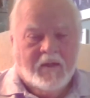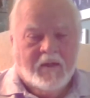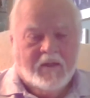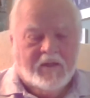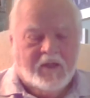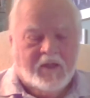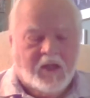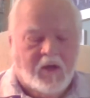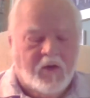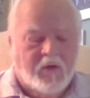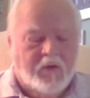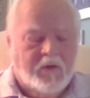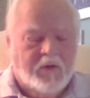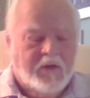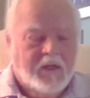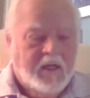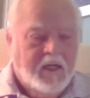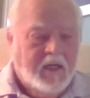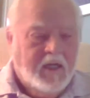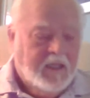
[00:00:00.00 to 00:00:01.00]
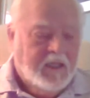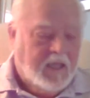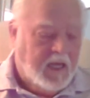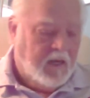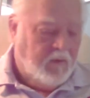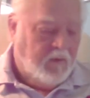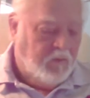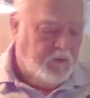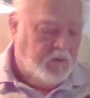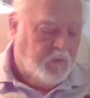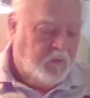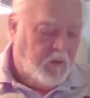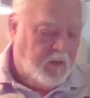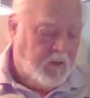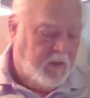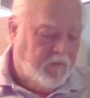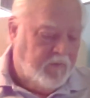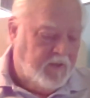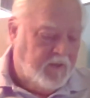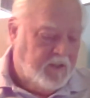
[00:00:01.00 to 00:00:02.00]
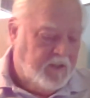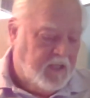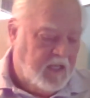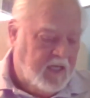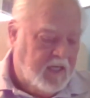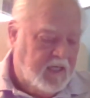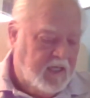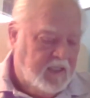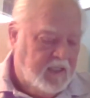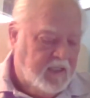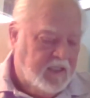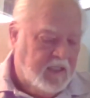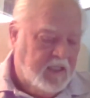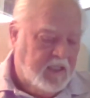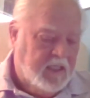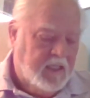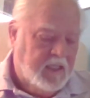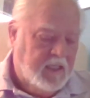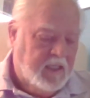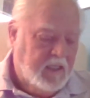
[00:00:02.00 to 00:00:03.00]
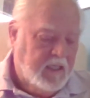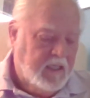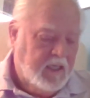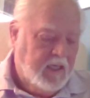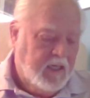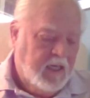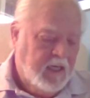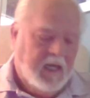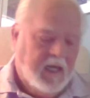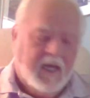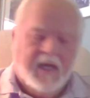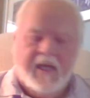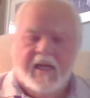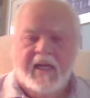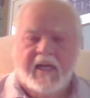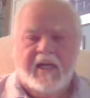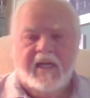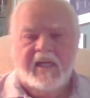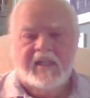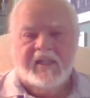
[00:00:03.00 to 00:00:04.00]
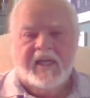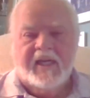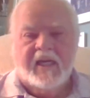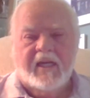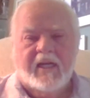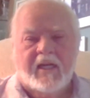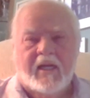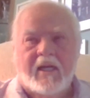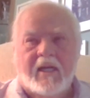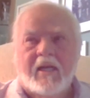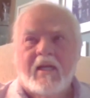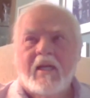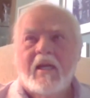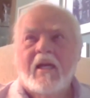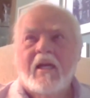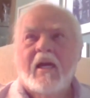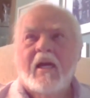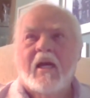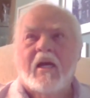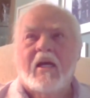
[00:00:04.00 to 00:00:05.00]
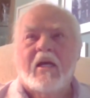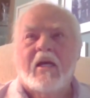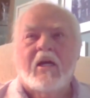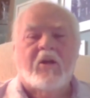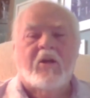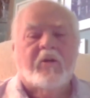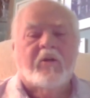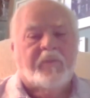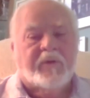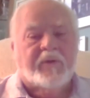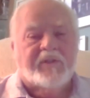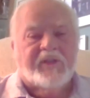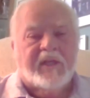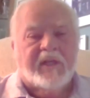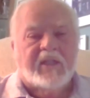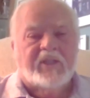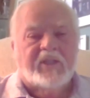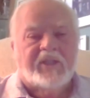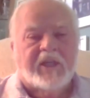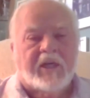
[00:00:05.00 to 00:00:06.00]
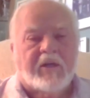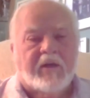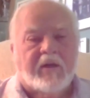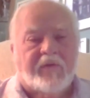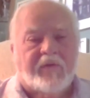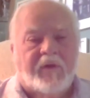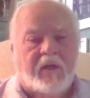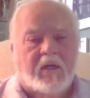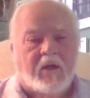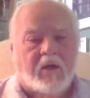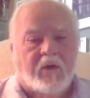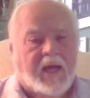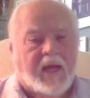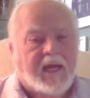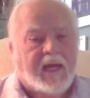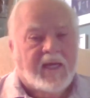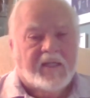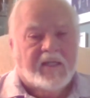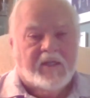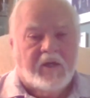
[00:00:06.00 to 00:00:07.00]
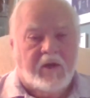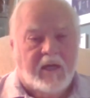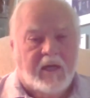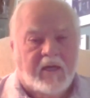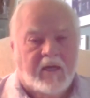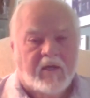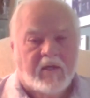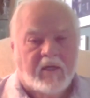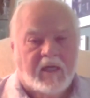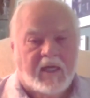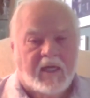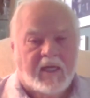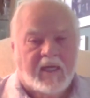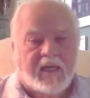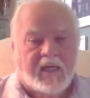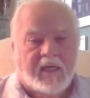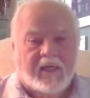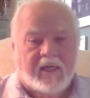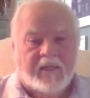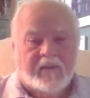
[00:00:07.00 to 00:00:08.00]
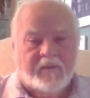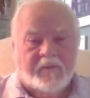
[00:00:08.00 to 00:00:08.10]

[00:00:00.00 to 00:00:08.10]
So that was one of his things. And then, and he said, 100% sure if you don't ask, you ain't going to get it.